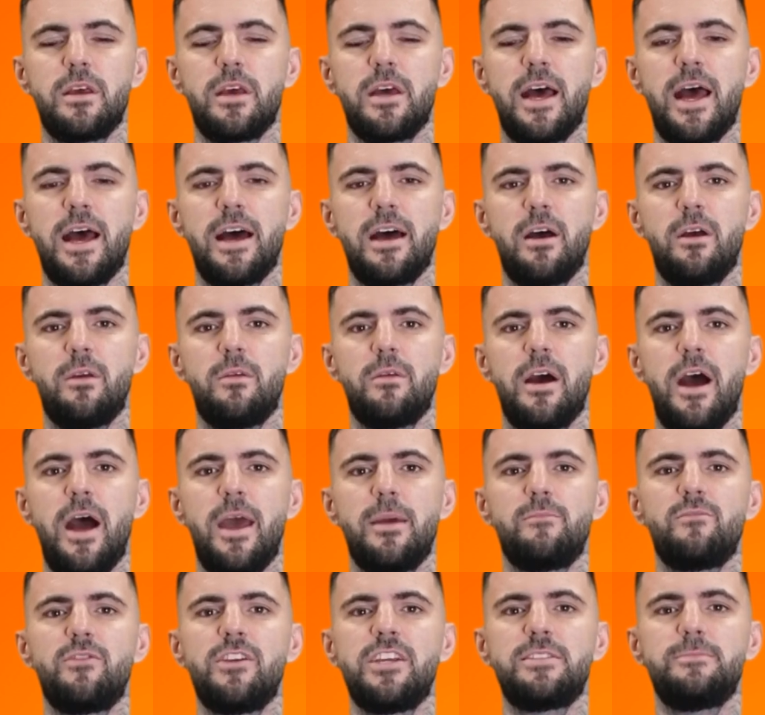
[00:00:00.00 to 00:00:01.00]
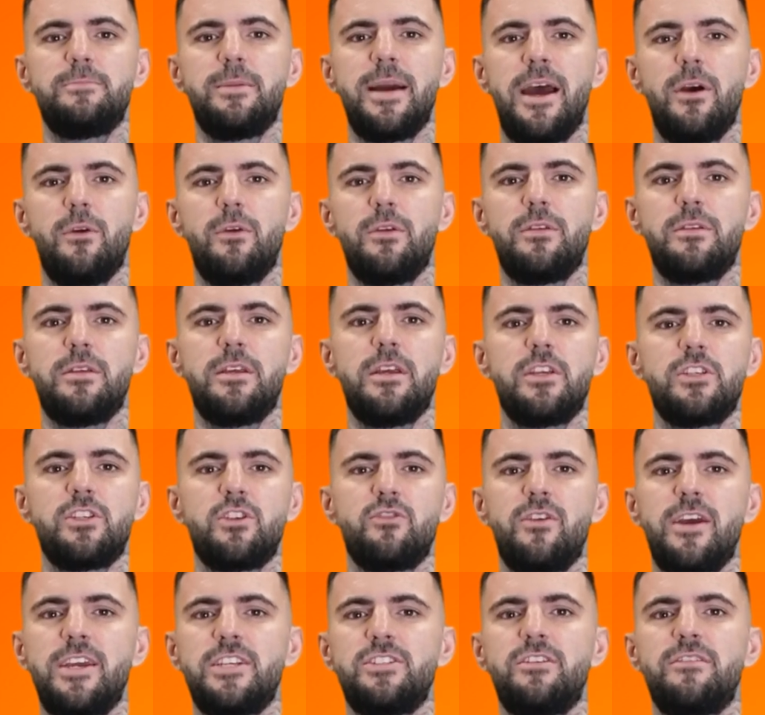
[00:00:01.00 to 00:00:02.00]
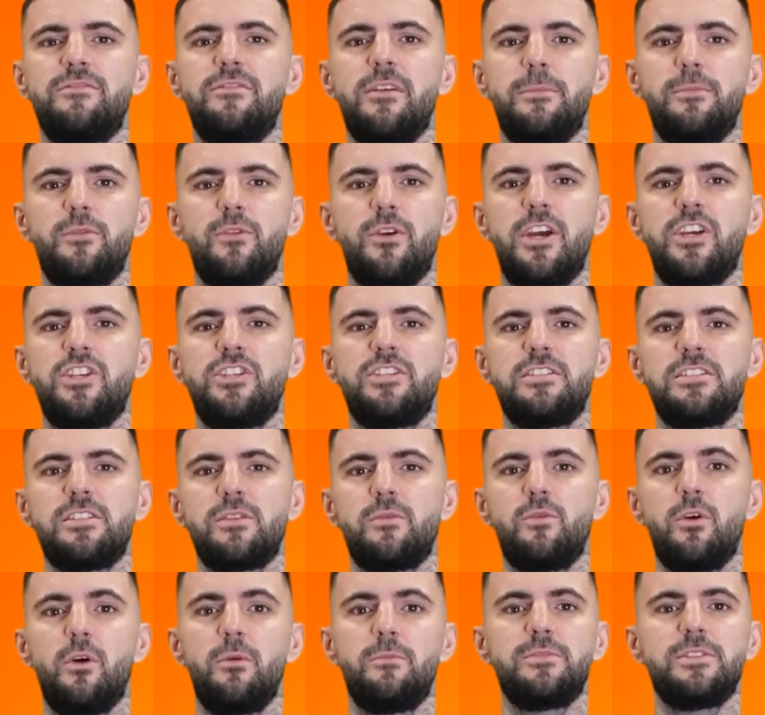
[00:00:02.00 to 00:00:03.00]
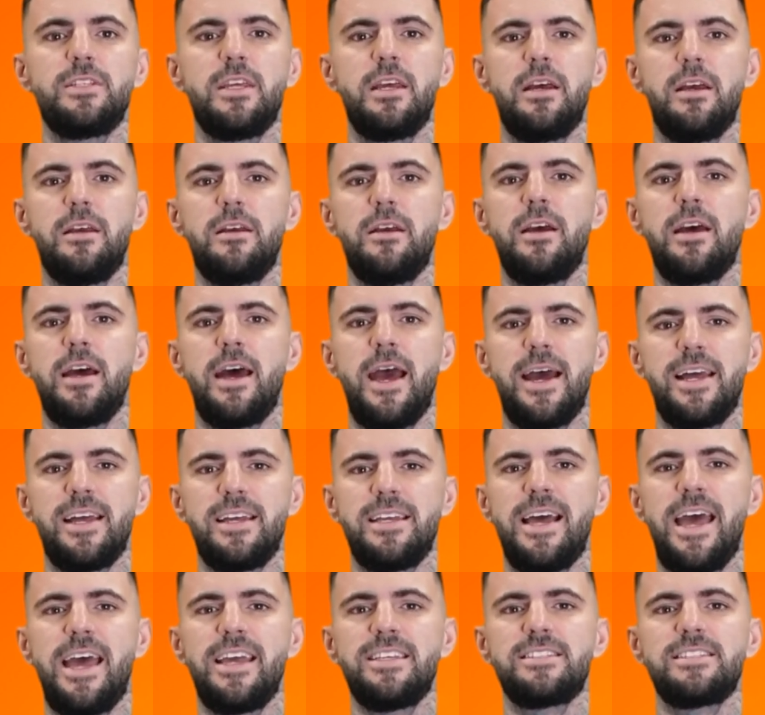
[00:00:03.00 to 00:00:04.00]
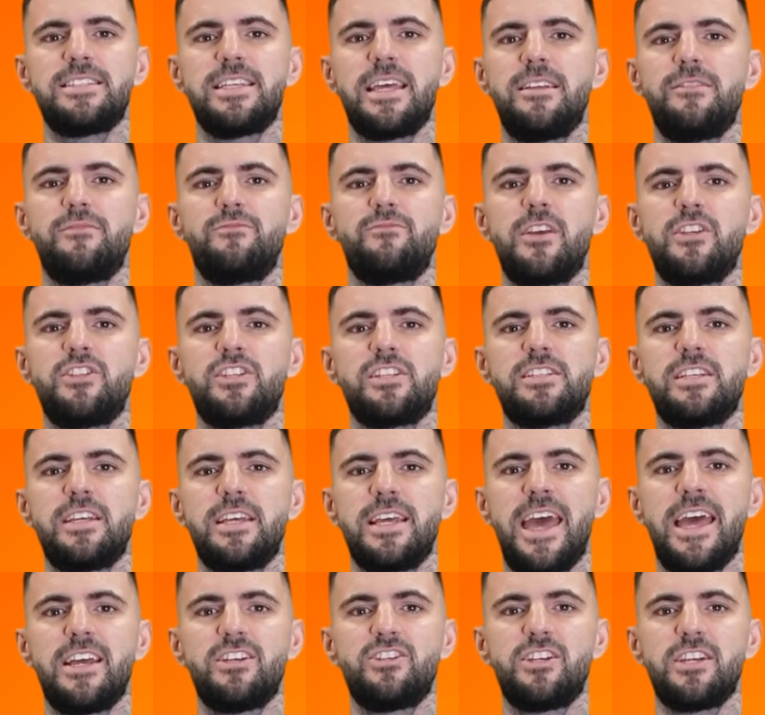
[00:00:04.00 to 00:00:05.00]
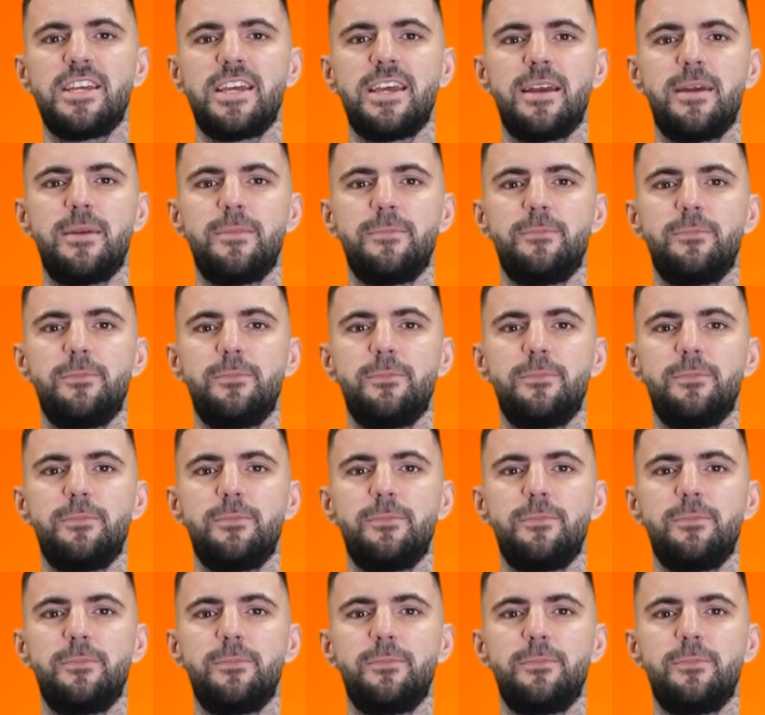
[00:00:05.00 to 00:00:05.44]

Hello, I'm Reese Powell, Director of Operations at WarmZilla and a gas-safe registered engineer.